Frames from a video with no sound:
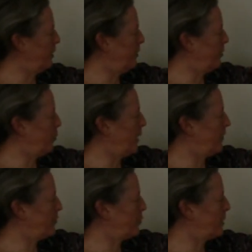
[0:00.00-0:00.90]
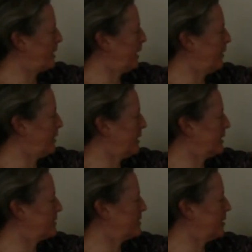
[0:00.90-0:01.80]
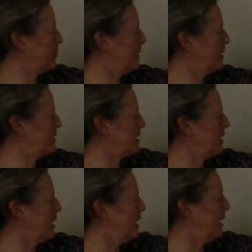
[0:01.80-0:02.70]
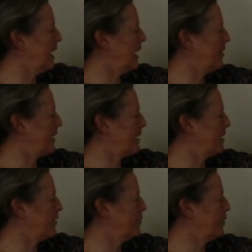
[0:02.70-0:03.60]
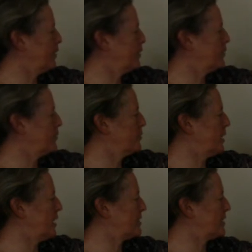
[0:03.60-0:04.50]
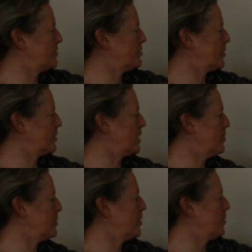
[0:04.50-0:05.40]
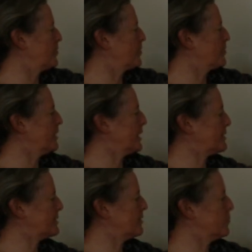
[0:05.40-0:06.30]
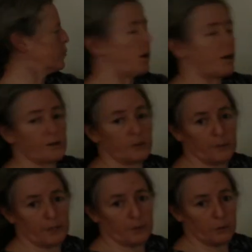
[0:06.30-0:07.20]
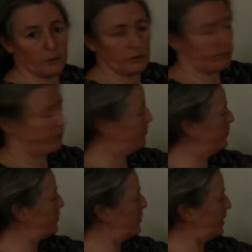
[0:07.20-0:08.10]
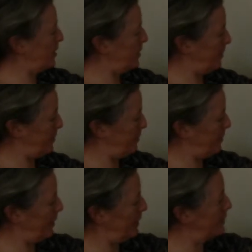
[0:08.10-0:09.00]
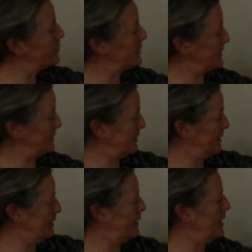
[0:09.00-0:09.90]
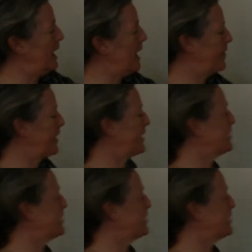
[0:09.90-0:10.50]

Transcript: the waves will be carrying sediment and they can erode as they start coming over the crest, the water speed will uh, increase again, and they can